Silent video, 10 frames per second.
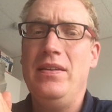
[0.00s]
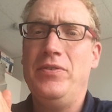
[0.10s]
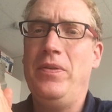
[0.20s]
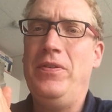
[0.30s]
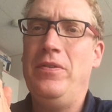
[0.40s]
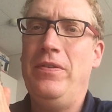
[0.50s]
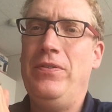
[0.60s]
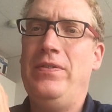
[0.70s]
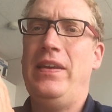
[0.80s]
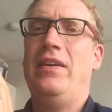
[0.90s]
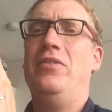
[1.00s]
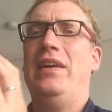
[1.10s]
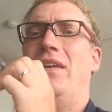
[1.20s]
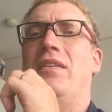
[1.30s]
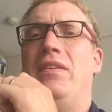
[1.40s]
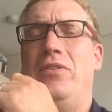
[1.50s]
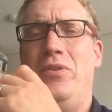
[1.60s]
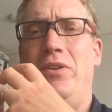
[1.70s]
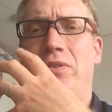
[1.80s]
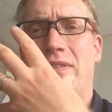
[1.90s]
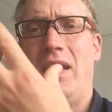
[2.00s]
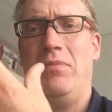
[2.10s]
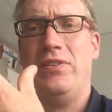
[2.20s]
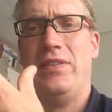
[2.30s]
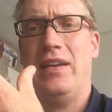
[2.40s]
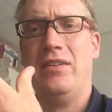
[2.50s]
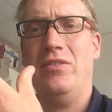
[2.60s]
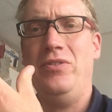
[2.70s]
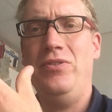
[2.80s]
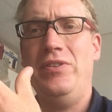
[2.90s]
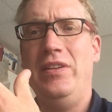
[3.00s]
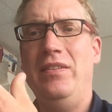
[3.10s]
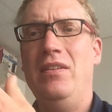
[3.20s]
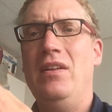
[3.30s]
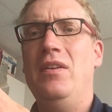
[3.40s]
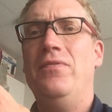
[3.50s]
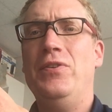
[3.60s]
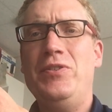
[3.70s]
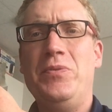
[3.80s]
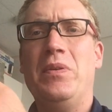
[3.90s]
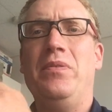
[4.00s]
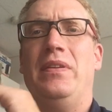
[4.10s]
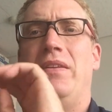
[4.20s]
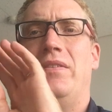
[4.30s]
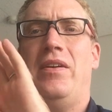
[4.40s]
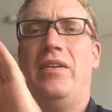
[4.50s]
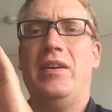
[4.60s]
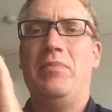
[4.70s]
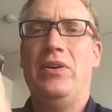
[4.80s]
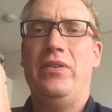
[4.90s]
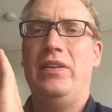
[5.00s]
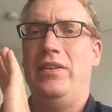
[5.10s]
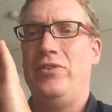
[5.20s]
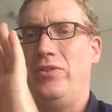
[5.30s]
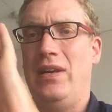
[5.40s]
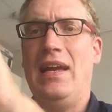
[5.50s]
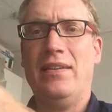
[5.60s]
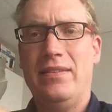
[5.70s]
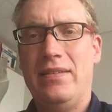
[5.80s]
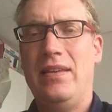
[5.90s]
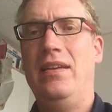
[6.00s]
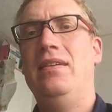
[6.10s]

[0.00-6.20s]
So if you say, okay, in order to establish that conclusion, first we'll need to talk about issue X,